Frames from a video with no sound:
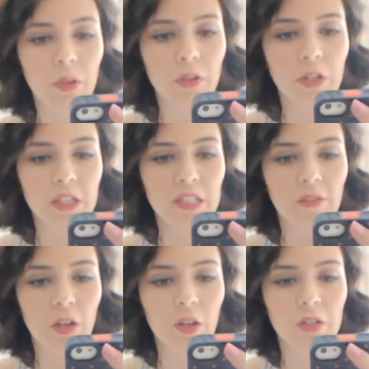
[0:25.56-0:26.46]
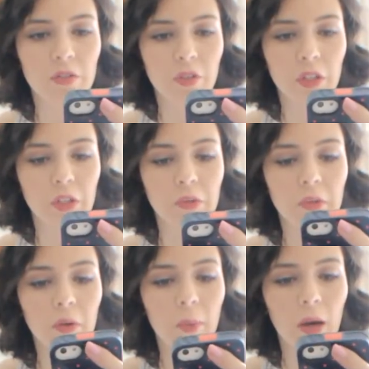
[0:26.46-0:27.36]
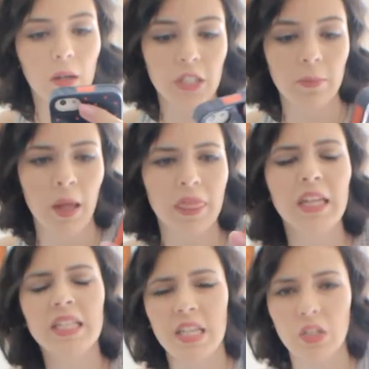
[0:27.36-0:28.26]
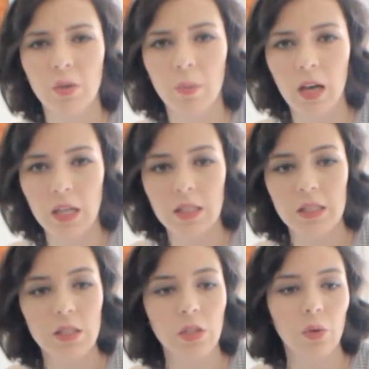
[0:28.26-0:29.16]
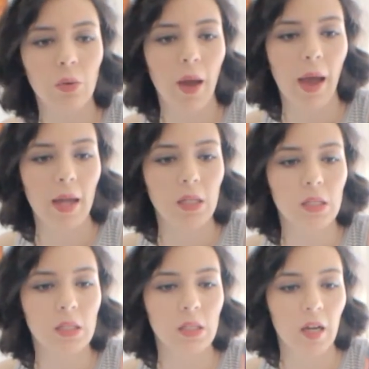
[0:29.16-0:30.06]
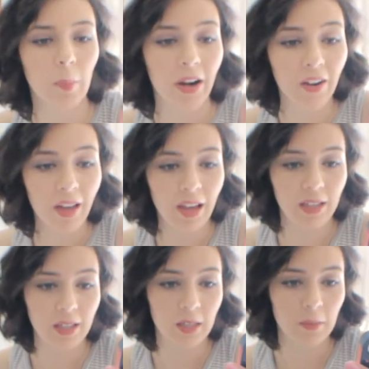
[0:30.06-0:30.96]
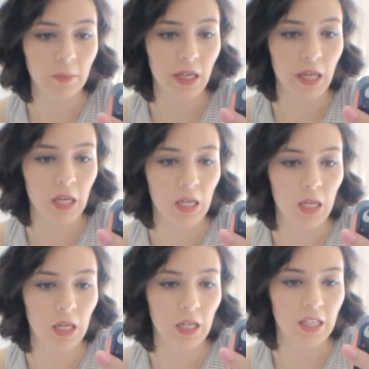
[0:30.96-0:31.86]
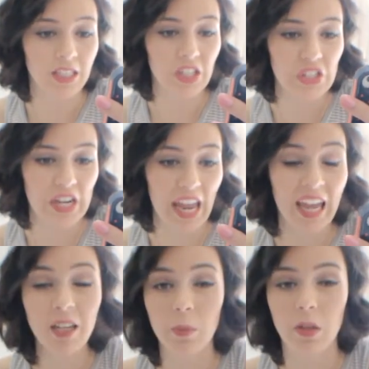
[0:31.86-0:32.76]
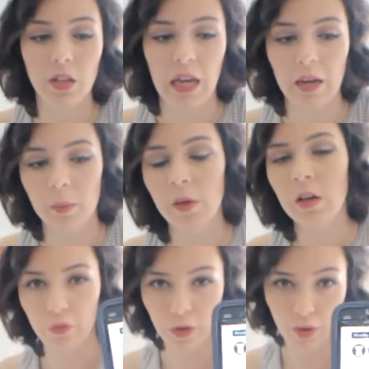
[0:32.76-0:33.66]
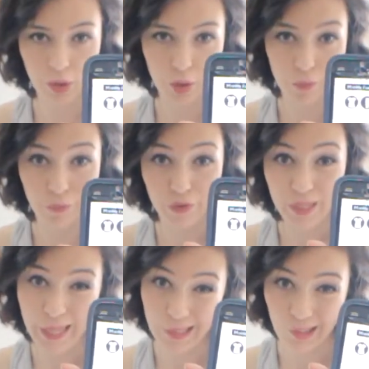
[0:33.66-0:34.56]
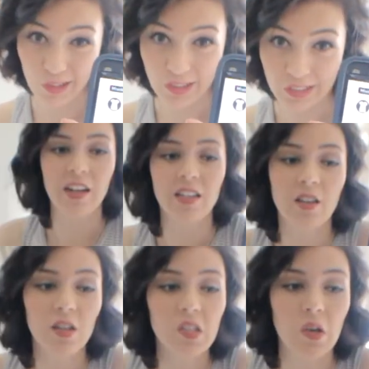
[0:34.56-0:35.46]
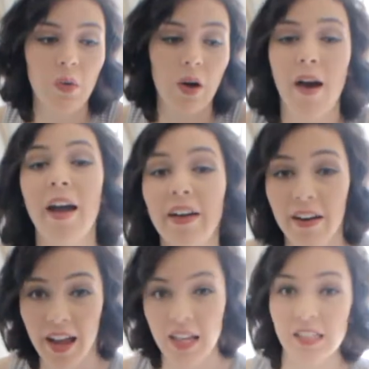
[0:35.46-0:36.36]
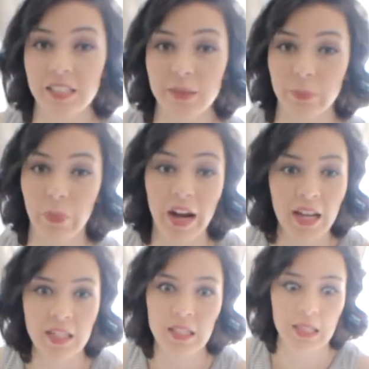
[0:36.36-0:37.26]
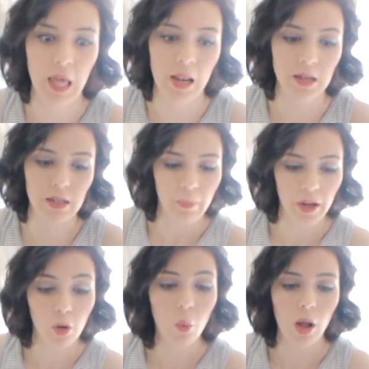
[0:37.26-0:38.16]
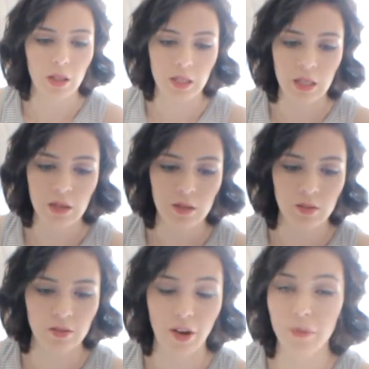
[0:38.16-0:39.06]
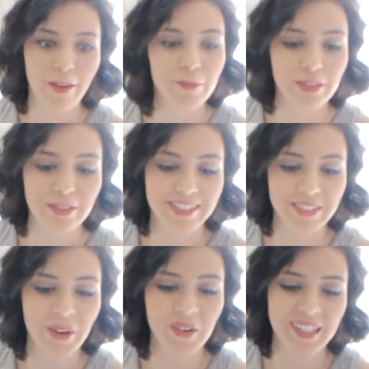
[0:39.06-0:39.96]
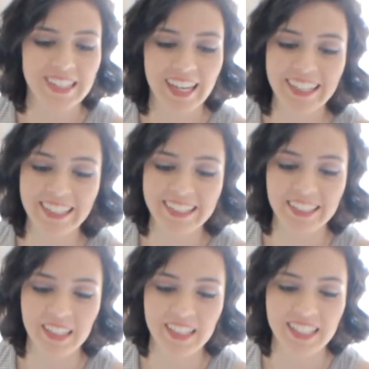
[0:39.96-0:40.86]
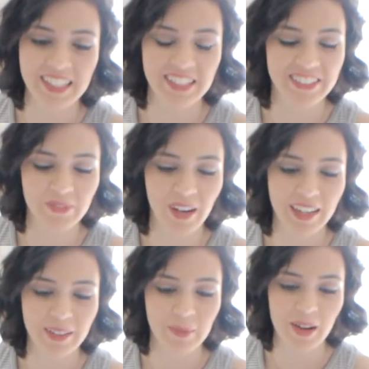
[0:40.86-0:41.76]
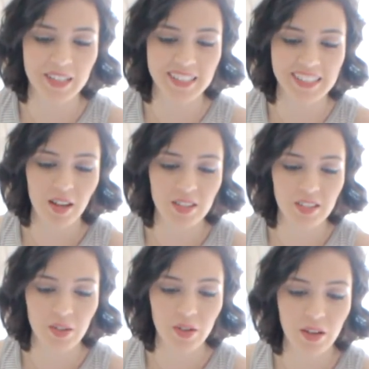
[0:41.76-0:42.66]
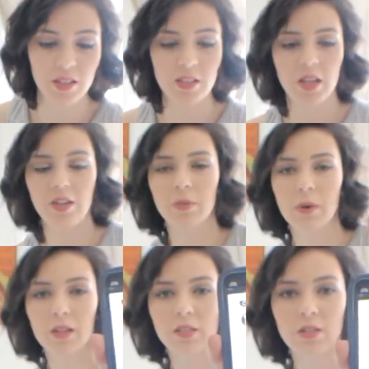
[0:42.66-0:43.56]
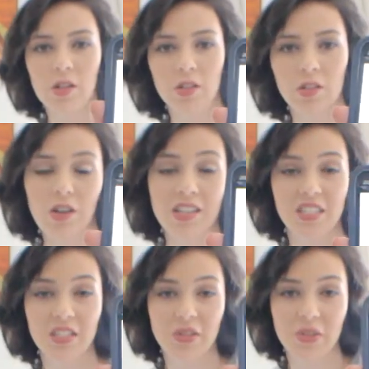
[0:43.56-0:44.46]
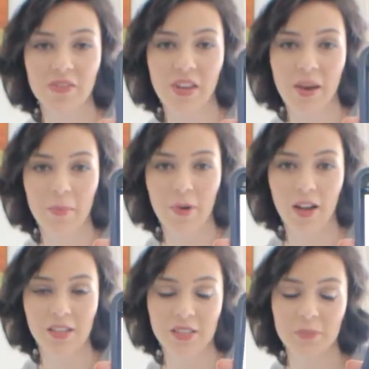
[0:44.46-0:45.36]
the $37 for the cute little box, monthly essential box, you get an apparel item, a uh, accessory, and a beauty item. For $58. And it's also um, higher end brands and better quality. So I'm so excited to continue buying the boxes. Also, um, there's another box called Closet Revamp box